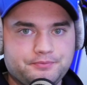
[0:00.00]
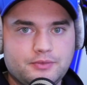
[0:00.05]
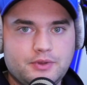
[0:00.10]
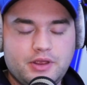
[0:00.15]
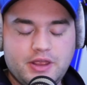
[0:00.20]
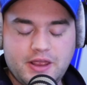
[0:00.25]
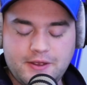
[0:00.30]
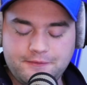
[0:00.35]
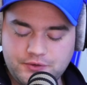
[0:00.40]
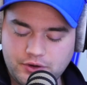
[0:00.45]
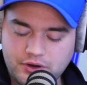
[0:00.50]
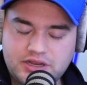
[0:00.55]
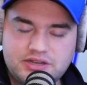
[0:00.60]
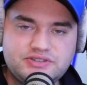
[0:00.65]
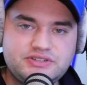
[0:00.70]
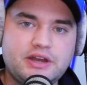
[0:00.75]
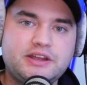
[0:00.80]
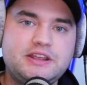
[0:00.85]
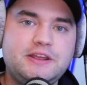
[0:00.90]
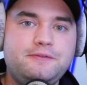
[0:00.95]
If you're a
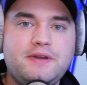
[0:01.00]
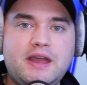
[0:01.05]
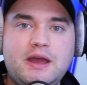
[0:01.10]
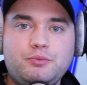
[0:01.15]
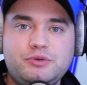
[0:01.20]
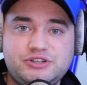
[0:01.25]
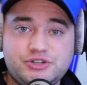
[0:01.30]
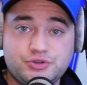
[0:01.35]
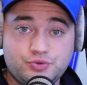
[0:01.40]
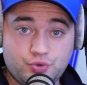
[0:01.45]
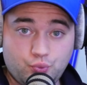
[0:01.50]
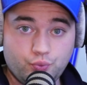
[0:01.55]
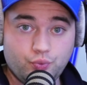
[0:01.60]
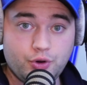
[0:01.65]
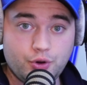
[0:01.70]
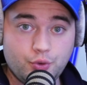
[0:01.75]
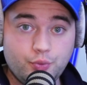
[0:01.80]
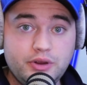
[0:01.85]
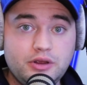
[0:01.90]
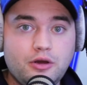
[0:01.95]
Kentucky fan, which is
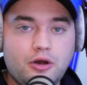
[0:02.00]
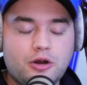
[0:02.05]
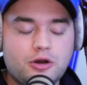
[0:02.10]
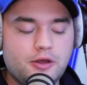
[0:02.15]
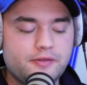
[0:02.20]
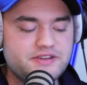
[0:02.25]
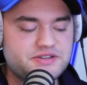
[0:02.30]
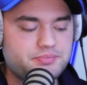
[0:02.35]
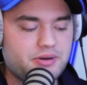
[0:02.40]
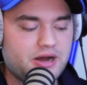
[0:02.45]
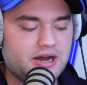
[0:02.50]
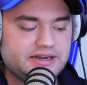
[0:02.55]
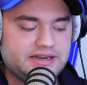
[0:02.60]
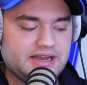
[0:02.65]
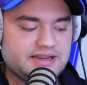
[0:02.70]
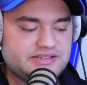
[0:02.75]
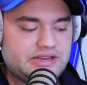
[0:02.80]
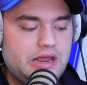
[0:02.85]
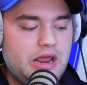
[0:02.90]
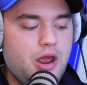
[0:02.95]
who we are on this
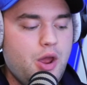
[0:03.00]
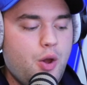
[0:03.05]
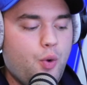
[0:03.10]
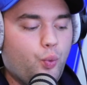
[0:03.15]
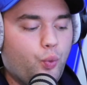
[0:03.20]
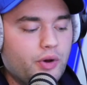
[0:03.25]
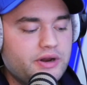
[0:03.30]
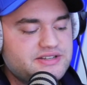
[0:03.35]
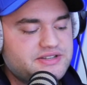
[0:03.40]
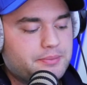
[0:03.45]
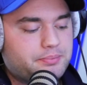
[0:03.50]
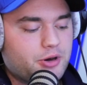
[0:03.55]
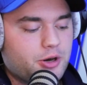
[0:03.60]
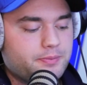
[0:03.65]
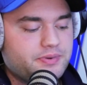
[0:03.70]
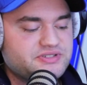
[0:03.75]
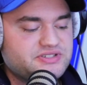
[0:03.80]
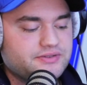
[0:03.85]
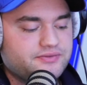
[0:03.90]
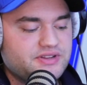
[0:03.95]
podcast, what is the
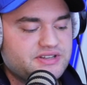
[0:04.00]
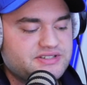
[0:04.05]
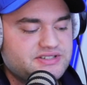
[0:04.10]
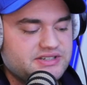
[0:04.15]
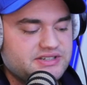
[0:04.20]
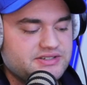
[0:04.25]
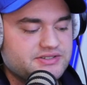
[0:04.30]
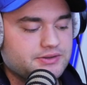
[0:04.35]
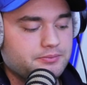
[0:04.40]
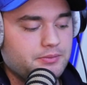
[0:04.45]
purpose of this season?